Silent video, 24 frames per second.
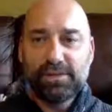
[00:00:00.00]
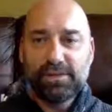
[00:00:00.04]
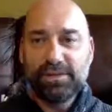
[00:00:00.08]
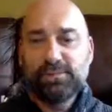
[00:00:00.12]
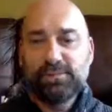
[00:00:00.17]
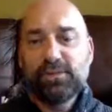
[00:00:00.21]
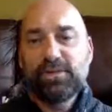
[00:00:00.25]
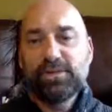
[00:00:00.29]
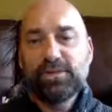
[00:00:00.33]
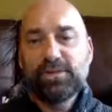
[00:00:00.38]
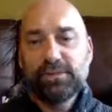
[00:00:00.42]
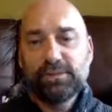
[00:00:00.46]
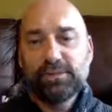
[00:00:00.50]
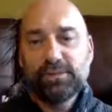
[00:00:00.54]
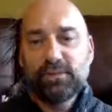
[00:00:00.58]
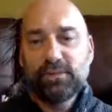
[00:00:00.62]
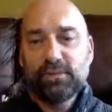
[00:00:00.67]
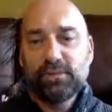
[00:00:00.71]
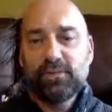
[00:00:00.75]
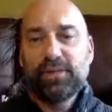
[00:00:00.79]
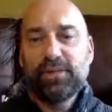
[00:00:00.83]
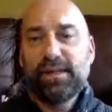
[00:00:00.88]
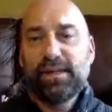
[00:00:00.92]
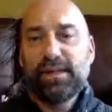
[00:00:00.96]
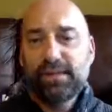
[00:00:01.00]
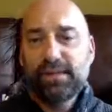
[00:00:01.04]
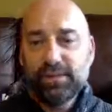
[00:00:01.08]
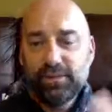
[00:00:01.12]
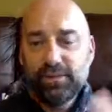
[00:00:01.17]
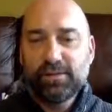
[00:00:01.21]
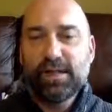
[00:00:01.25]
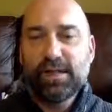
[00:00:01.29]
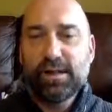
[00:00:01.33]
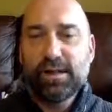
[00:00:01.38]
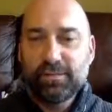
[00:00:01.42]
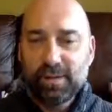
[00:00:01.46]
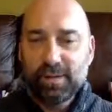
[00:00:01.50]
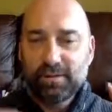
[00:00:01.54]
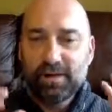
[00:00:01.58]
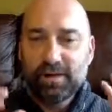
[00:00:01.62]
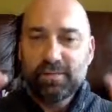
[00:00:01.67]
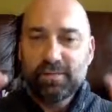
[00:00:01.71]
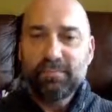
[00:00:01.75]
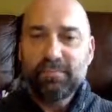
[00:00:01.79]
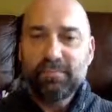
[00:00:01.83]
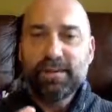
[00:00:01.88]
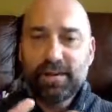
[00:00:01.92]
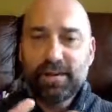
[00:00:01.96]
as possible, and they do that by
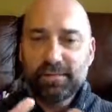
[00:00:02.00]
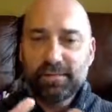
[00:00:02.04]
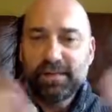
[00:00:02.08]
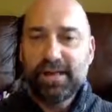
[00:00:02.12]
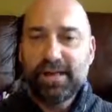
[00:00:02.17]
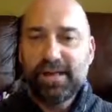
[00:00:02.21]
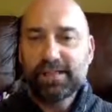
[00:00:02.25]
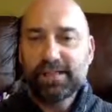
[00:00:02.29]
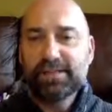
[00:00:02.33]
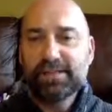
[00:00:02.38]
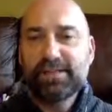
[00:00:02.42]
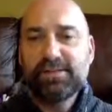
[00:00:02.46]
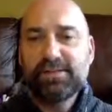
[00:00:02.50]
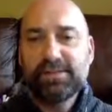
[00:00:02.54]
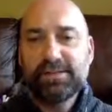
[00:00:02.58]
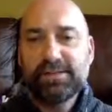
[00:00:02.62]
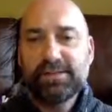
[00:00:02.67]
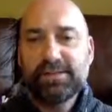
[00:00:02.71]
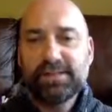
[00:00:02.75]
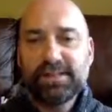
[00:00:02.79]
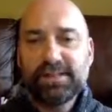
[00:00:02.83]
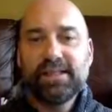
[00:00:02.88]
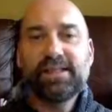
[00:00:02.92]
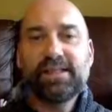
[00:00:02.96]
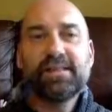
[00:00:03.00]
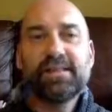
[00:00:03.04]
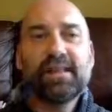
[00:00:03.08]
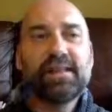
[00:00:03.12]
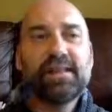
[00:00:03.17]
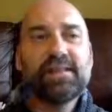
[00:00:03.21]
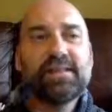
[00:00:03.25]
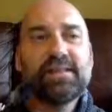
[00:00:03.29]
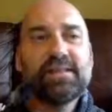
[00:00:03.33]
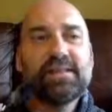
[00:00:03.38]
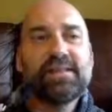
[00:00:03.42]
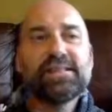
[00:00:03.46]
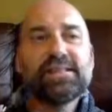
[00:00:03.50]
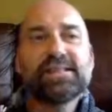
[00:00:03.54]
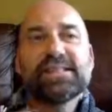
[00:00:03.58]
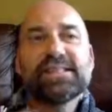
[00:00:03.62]
ramping up the negativity and the, and the,